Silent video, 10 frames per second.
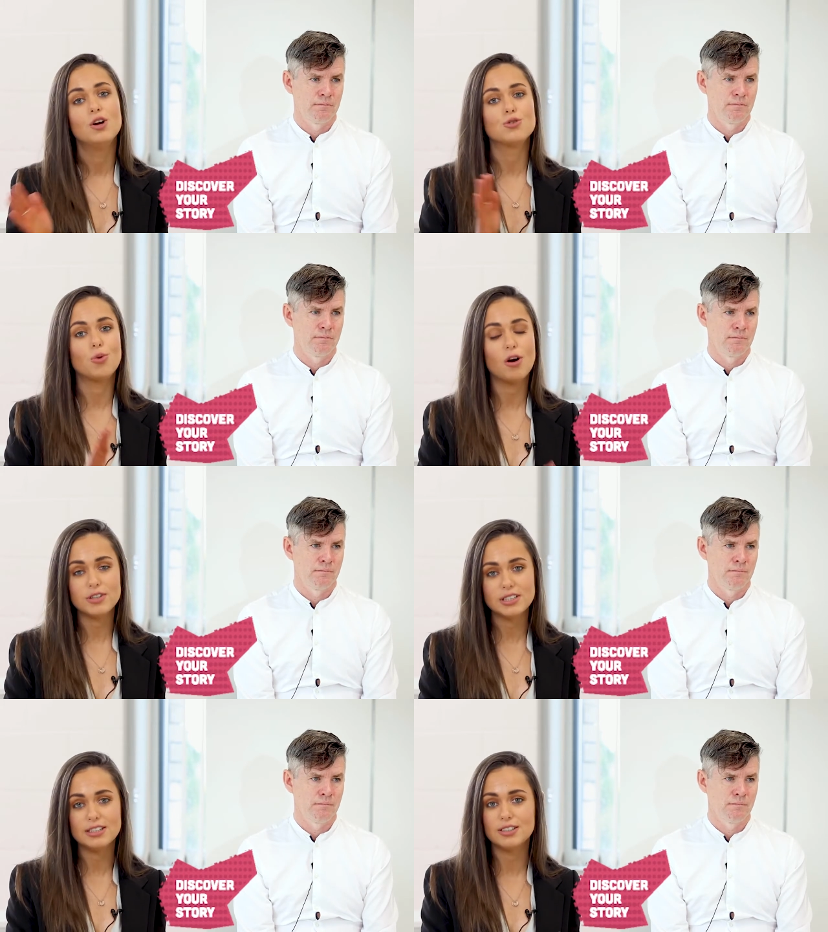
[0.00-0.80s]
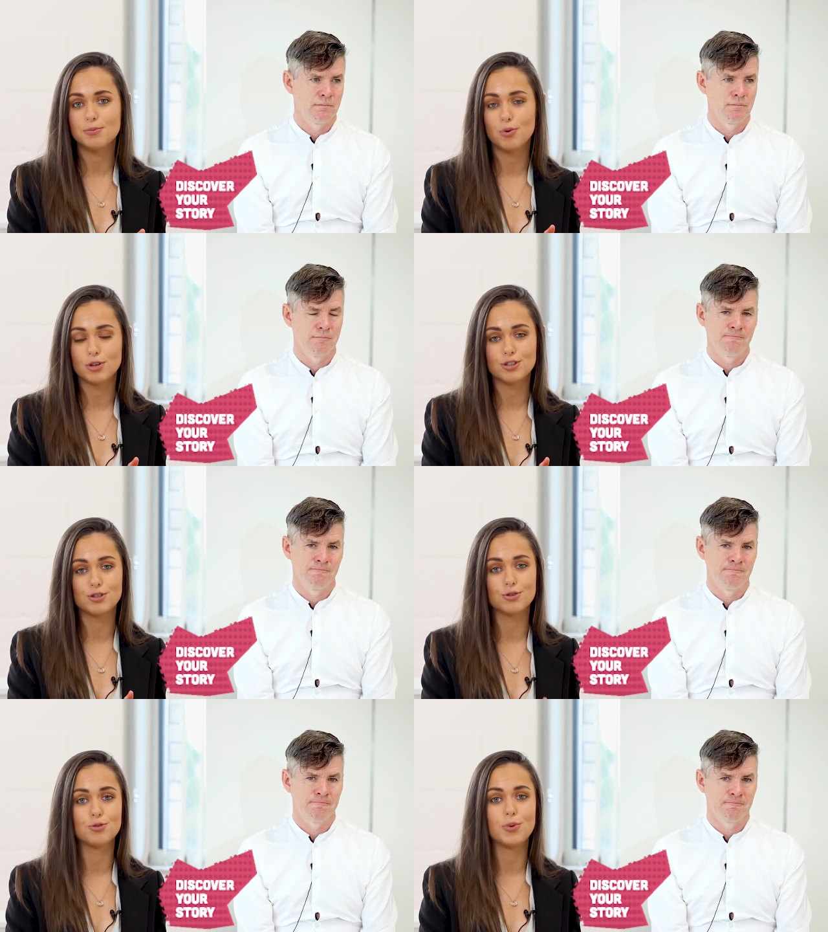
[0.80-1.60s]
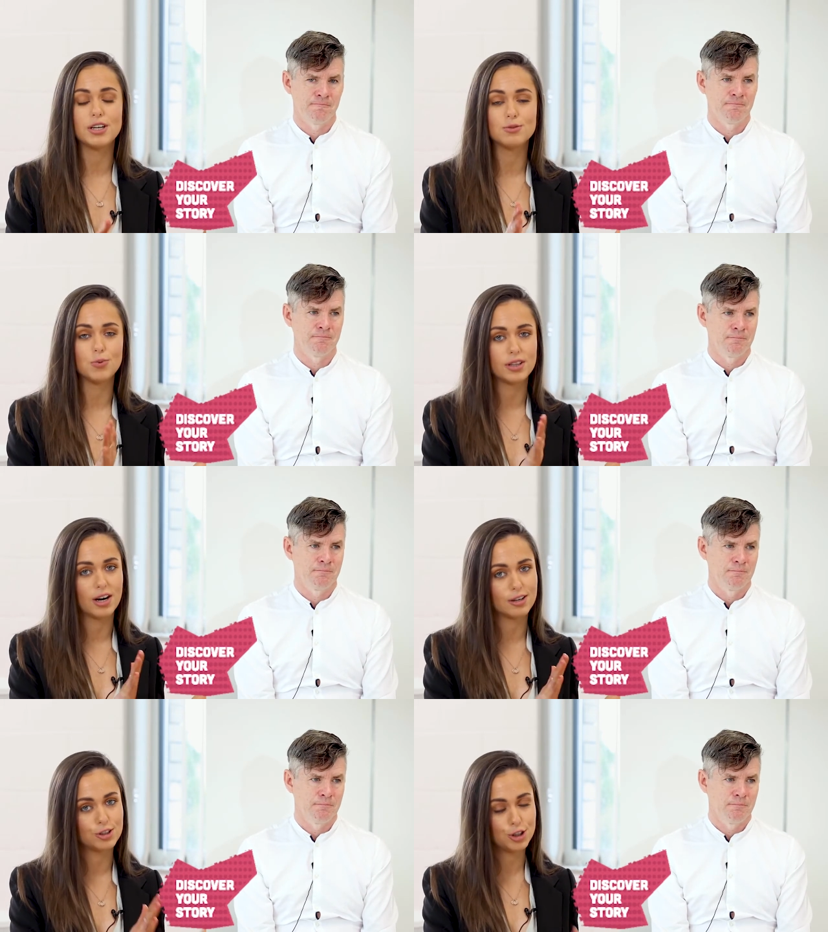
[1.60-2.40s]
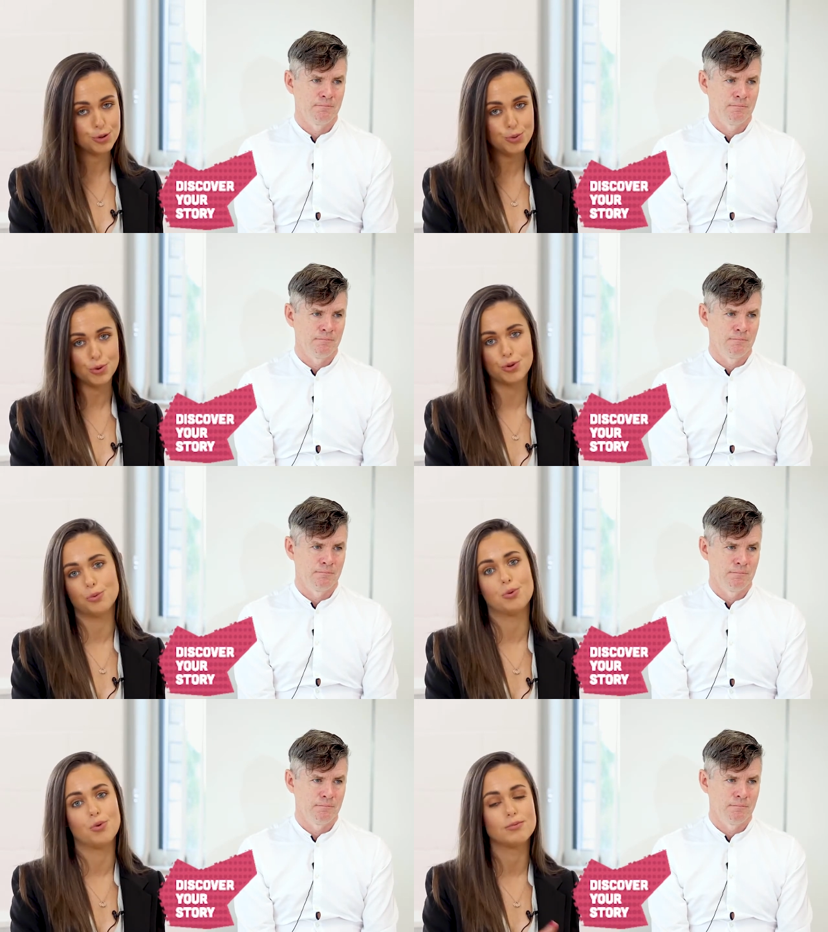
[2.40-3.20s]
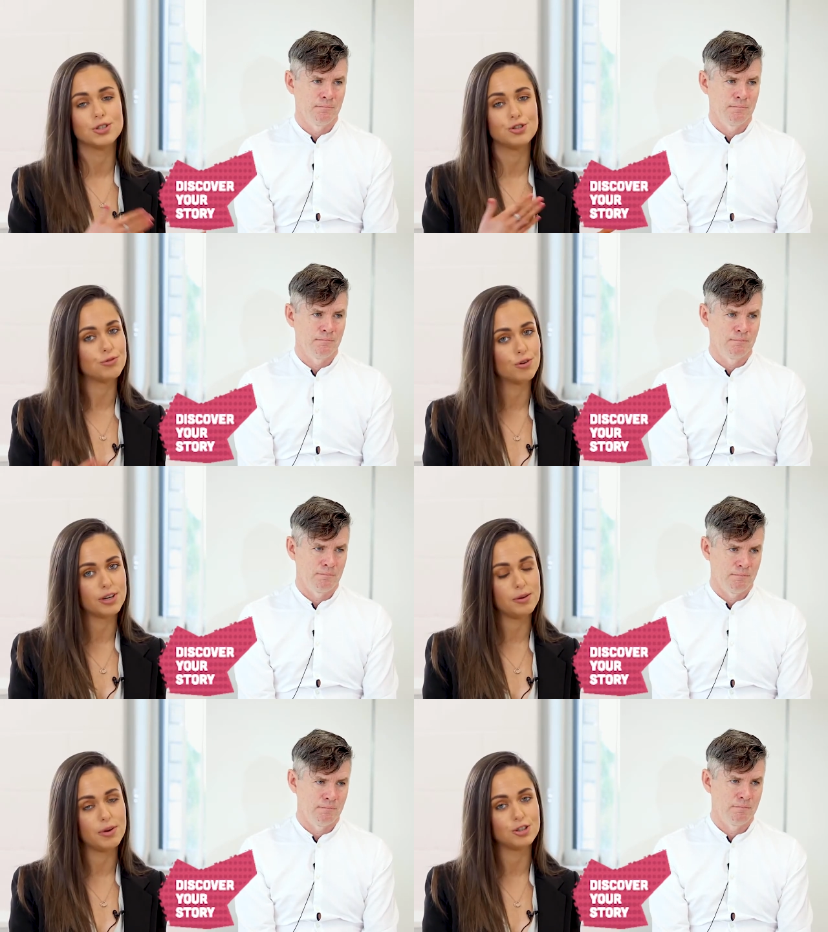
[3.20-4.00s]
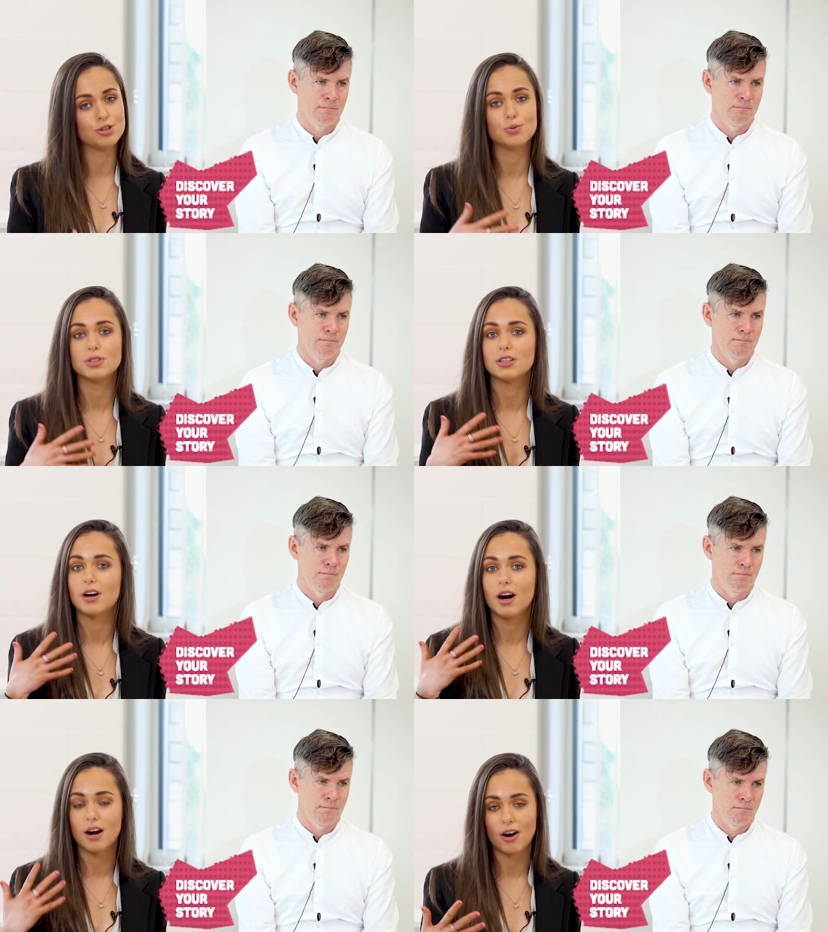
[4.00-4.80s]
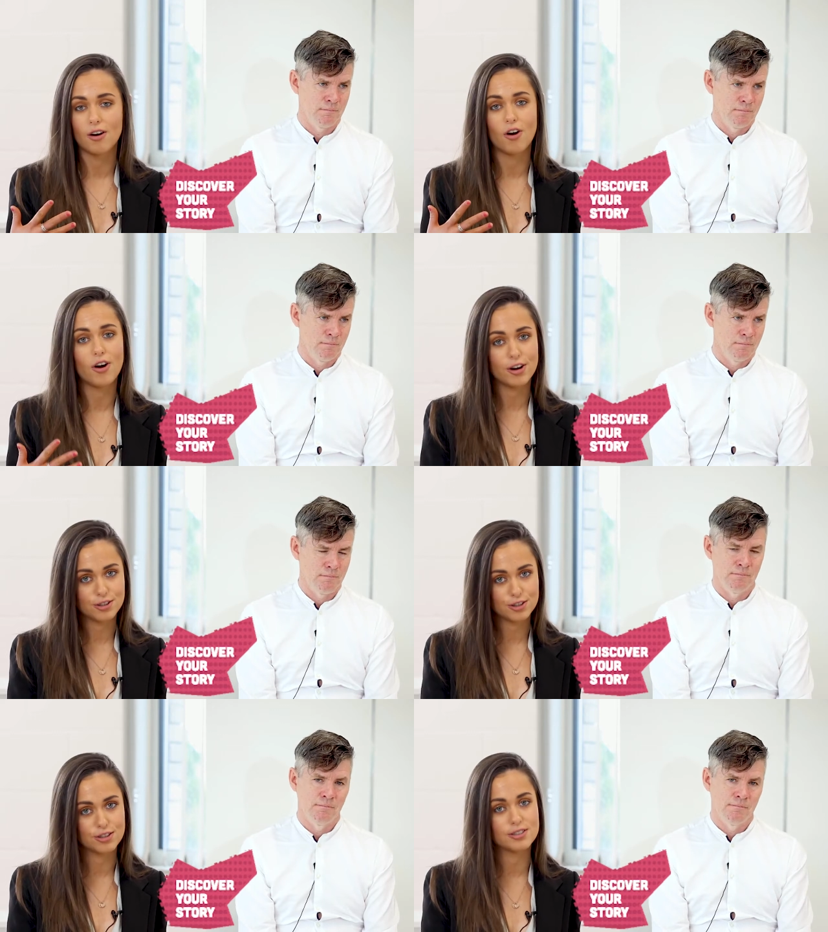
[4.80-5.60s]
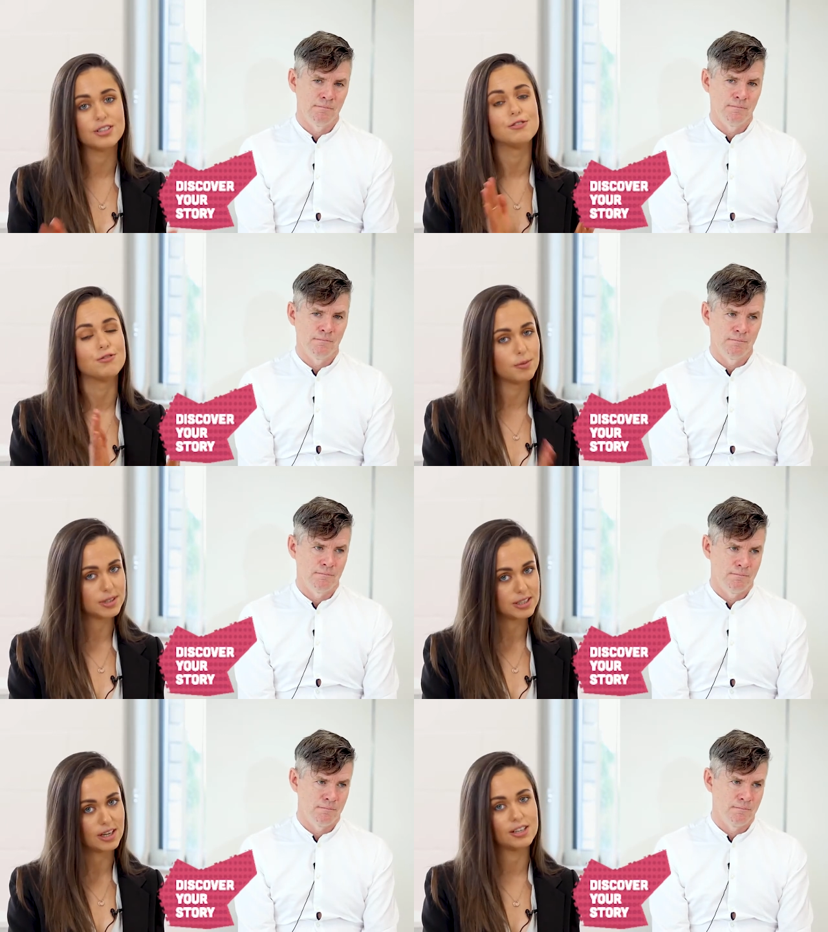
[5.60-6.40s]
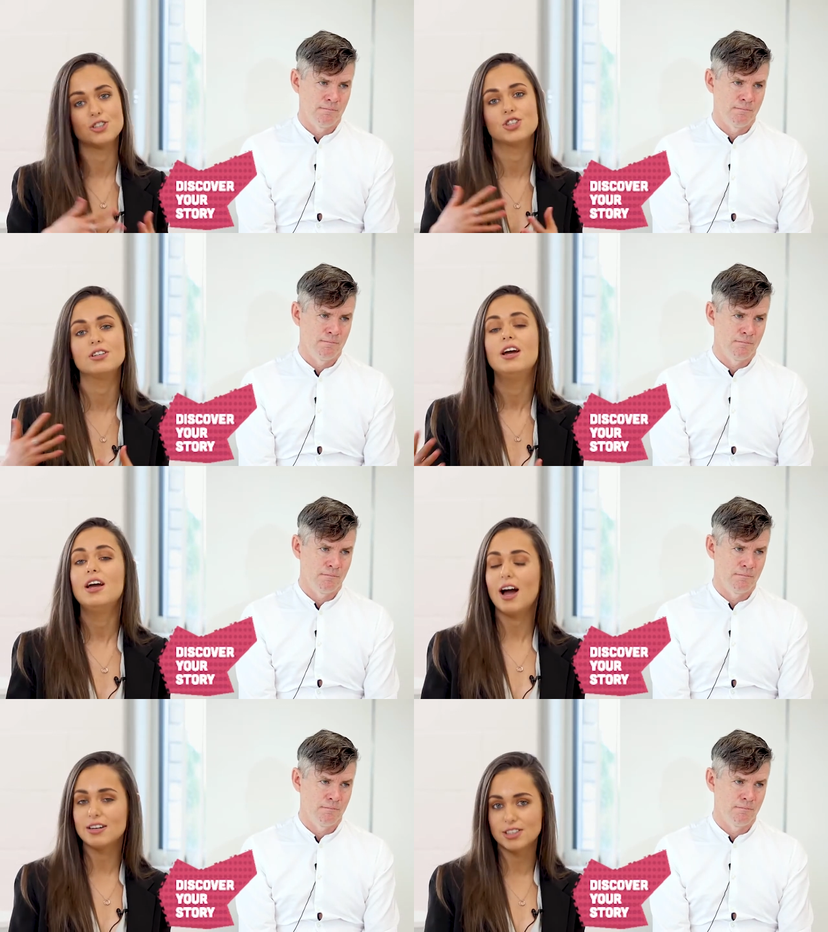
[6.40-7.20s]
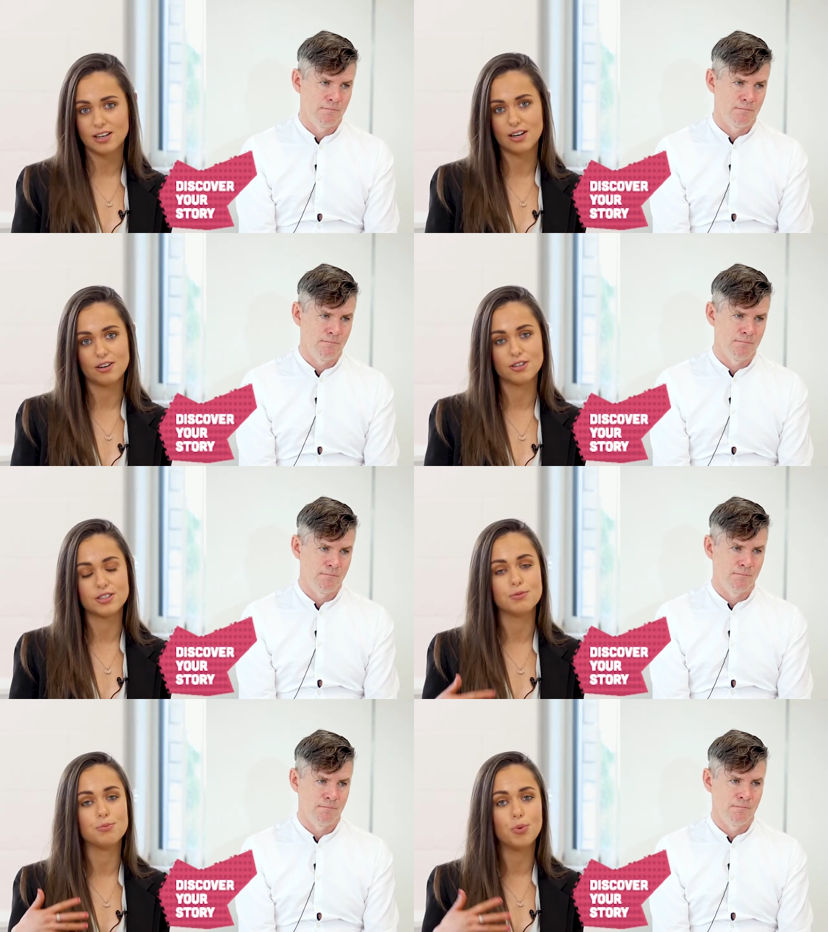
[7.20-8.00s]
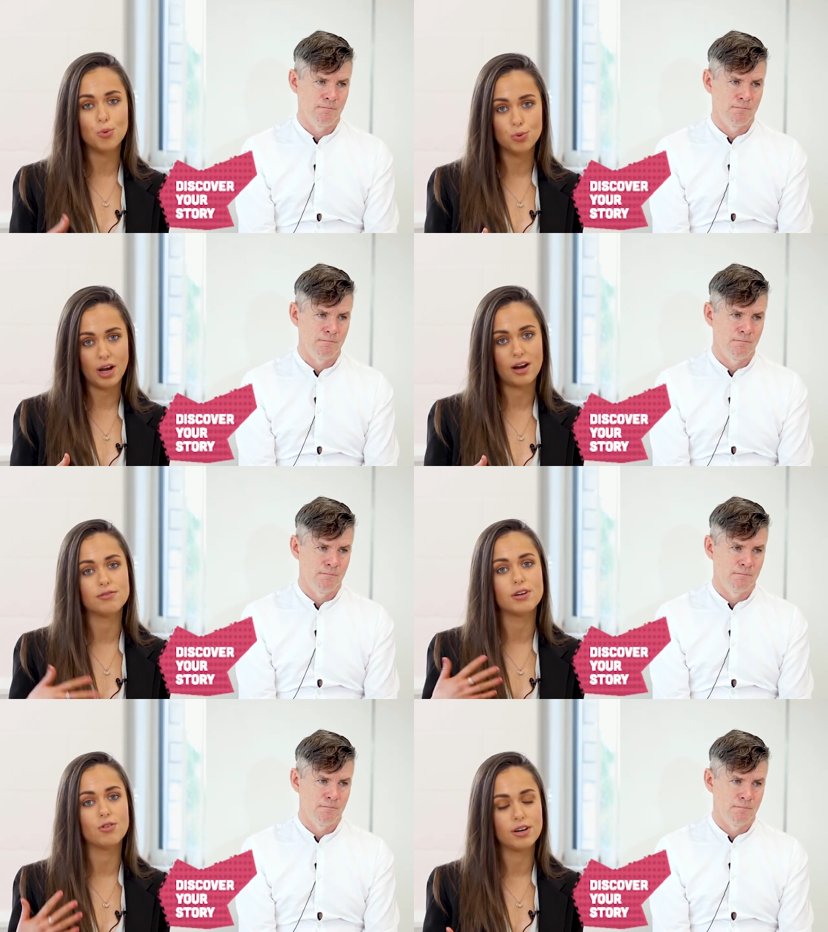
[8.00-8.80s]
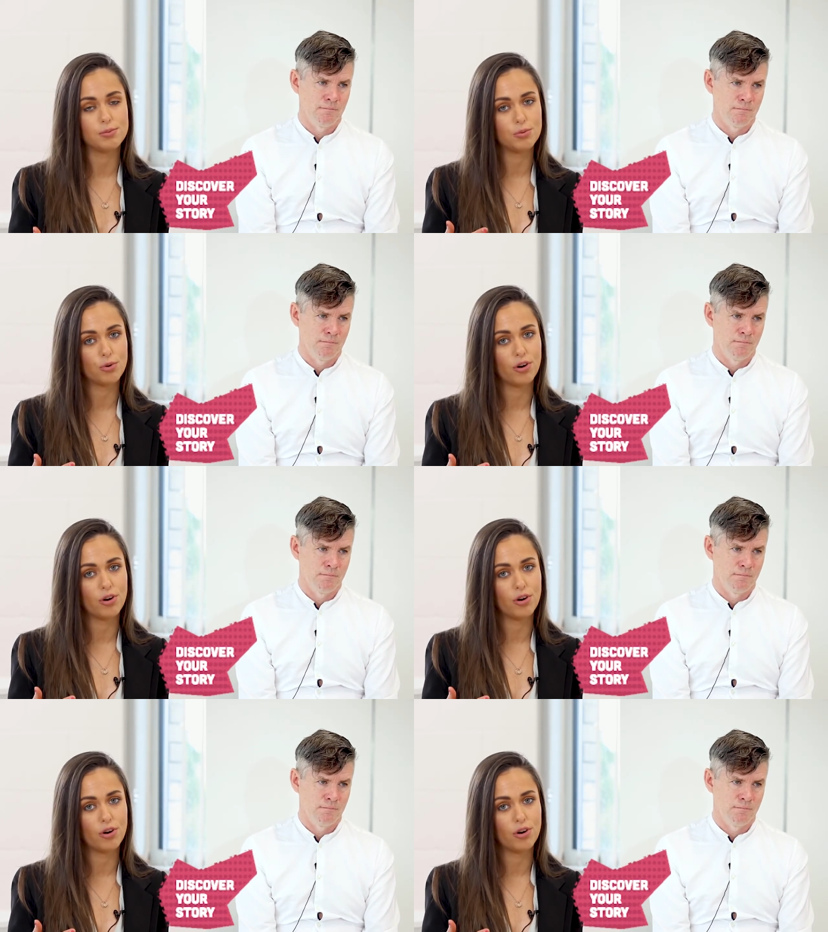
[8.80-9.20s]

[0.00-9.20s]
Speaker 1: So, obviously, it's important to touch base with our two other programs that you've already mentioned, with our, our, our higher certs in pharmacy technician and dental nursing both have incredible